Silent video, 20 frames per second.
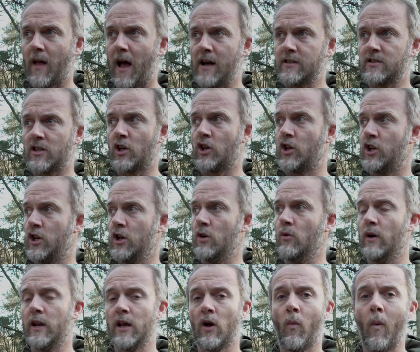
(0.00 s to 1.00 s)
as
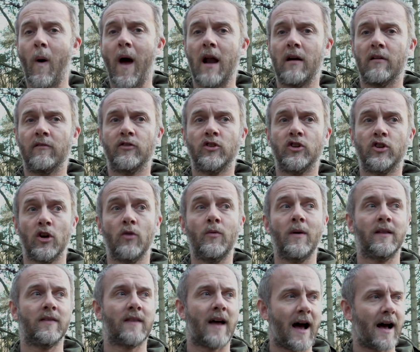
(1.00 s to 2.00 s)
acutely aware of
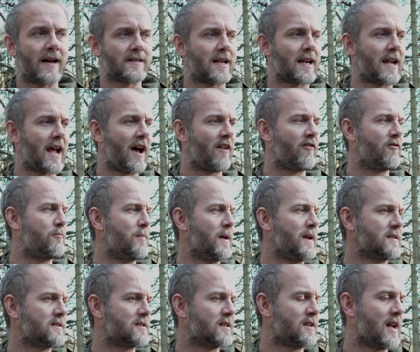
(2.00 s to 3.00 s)
doing that as I have
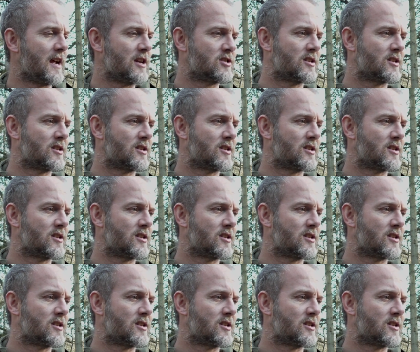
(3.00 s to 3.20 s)
been today.